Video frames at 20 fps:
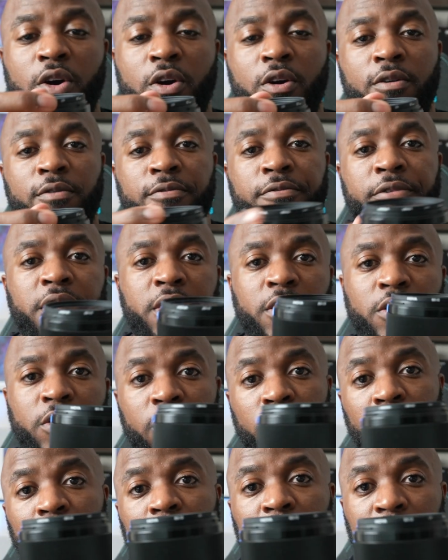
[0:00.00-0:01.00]
of
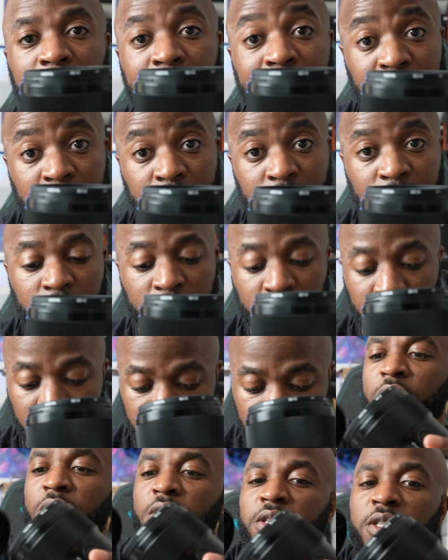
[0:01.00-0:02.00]
your lenses.
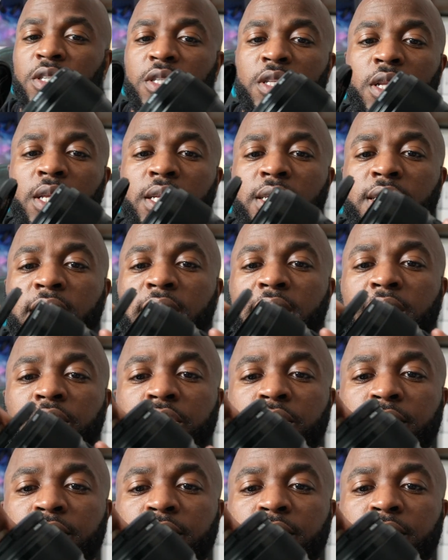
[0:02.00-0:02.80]
You can still attach